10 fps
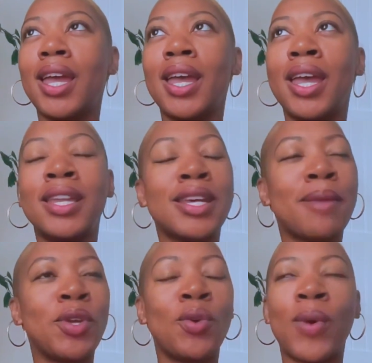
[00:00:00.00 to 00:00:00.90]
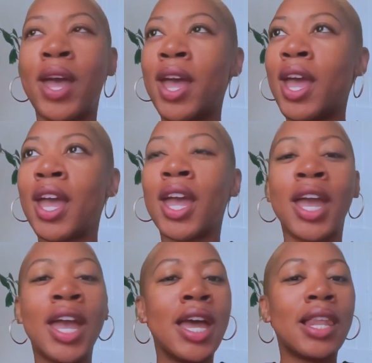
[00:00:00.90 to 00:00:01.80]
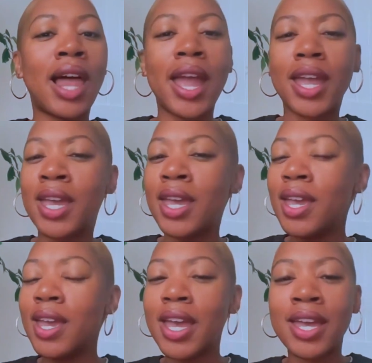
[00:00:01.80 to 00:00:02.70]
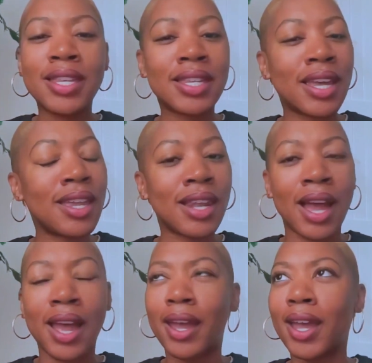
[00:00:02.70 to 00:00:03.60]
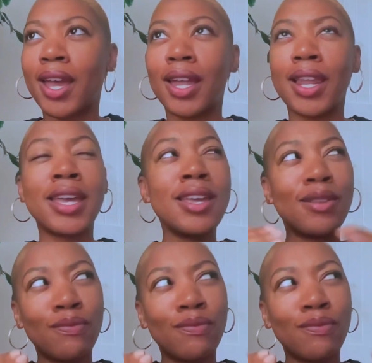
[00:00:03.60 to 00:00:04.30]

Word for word: NWA, like but- isn't like like he's